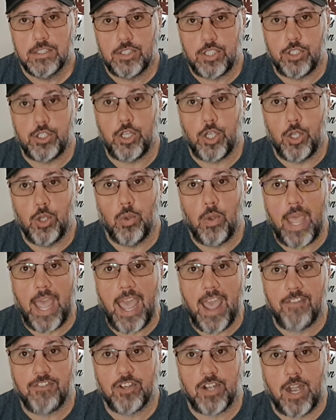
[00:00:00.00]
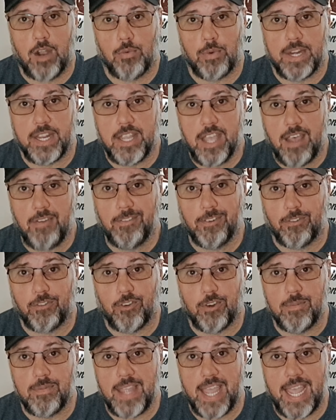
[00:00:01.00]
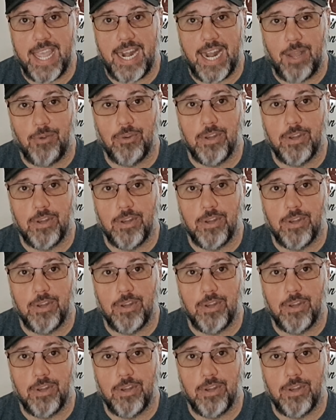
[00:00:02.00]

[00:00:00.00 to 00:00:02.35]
to do after I recover from that.